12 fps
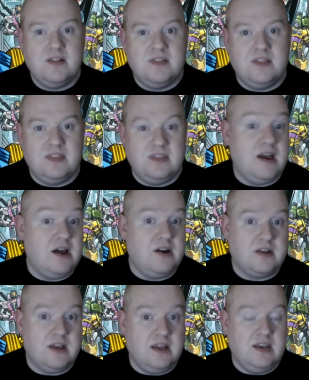that the
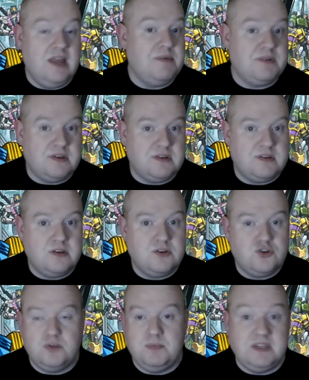Ark and Nemesis
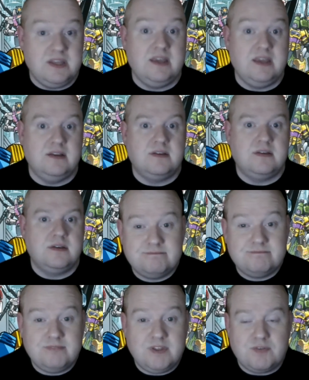should be Titans.
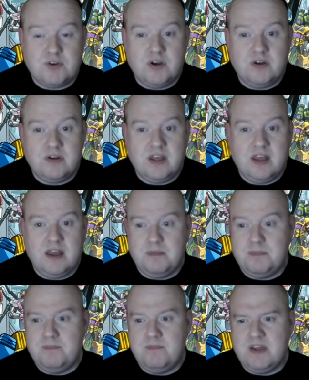You've got, I
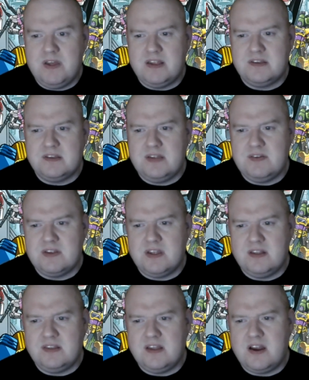think his name
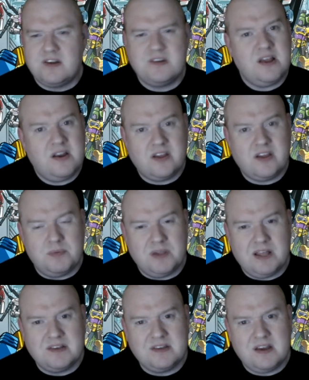is Dark Sarek or
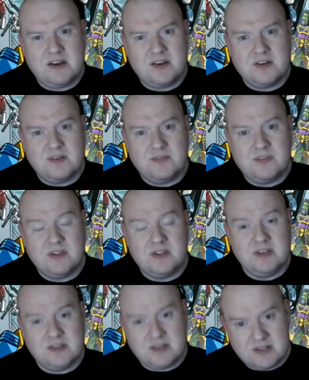Black Sarek or something.
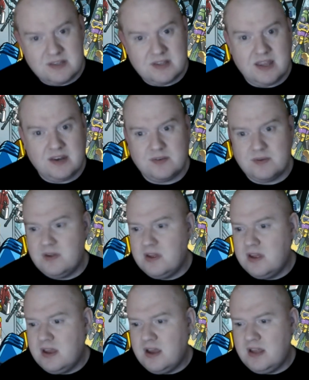He's a Titan as well.
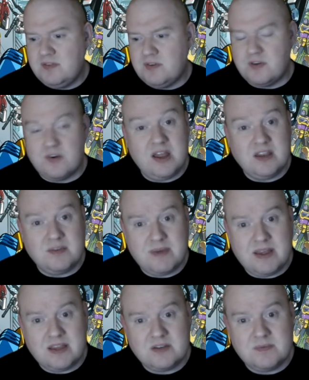And you've got Grand
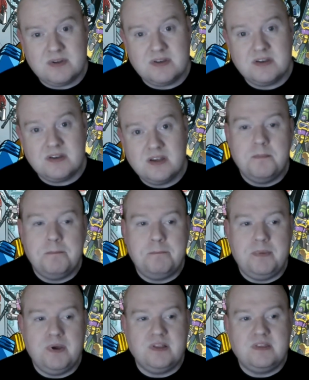Maximus.
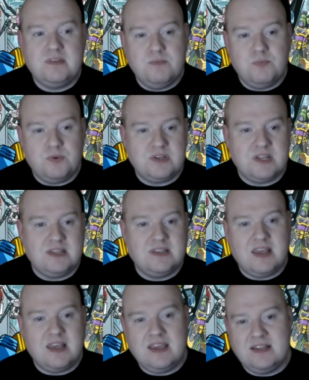But once again,
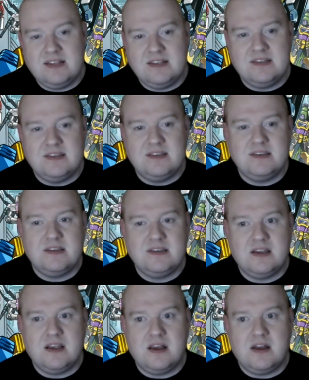Titans
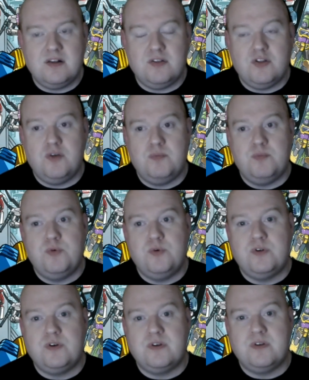are a lot
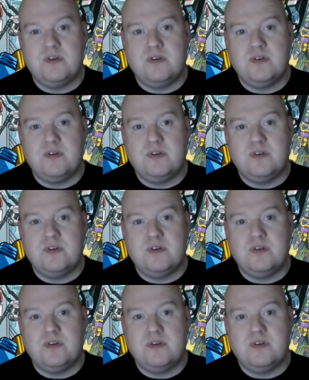more